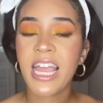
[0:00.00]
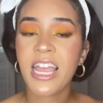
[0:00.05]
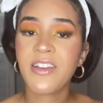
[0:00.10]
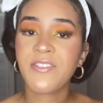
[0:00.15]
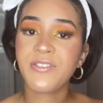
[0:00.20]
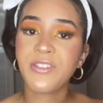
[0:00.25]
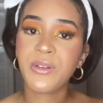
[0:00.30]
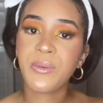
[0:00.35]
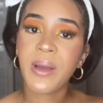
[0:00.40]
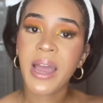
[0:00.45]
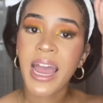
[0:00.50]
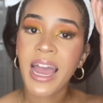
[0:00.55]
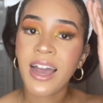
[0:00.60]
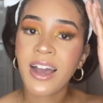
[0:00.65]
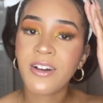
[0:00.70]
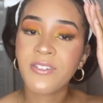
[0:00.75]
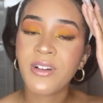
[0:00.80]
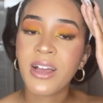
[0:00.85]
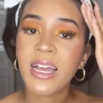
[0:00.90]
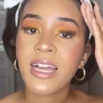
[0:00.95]
if you
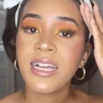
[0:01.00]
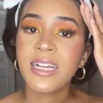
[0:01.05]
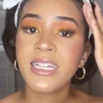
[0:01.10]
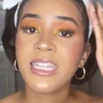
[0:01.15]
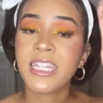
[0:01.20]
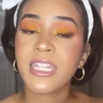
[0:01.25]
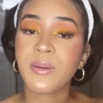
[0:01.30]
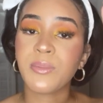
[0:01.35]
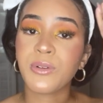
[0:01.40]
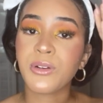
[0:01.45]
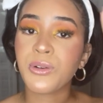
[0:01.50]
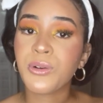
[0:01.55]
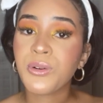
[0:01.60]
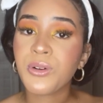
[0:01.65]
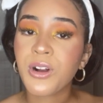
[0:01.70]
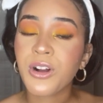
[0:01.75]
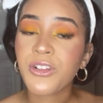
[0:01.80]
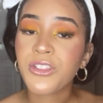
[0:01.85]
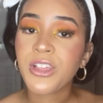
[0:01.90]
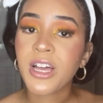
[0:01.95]
have some new
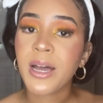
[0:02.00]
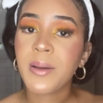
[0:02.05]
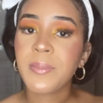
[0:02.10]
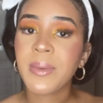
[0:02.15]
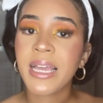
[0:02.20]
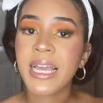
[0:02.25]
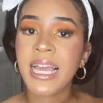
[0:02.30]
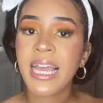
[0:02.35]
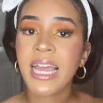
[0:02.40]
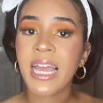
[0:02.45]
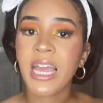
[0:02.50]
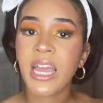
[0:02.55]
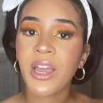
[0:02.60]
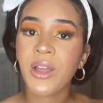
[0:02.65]
growth coming in,